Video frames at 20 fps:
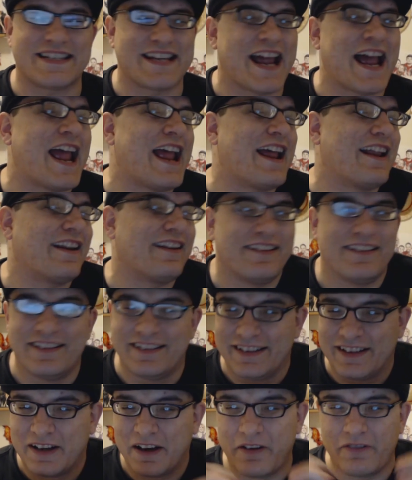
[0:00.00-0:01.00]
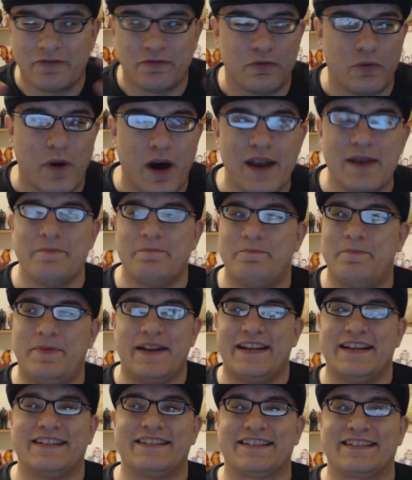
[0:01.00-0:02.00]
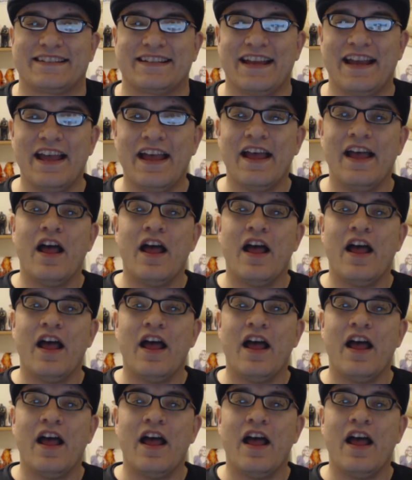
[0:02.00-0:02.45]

tale of One Piece.